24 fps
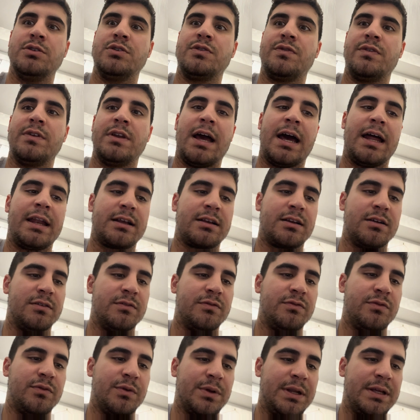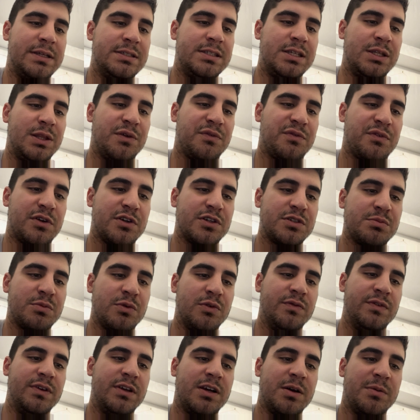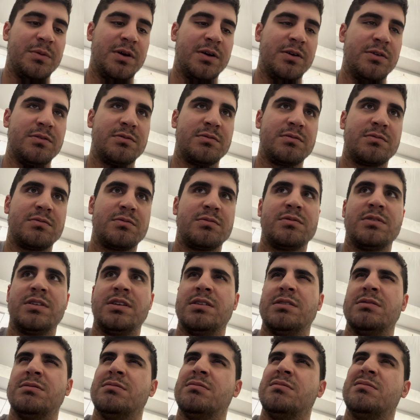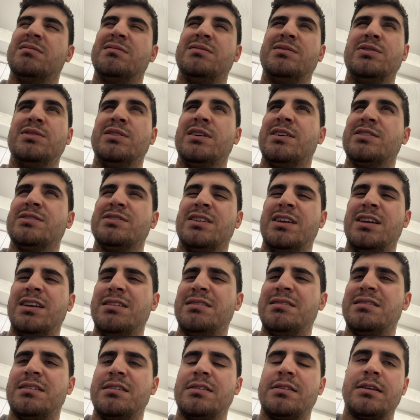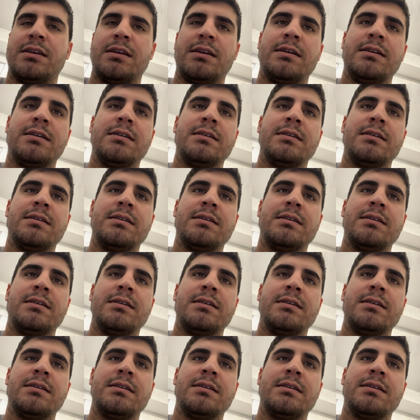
fanatic of when I seen the first movie come out in 2008, I think.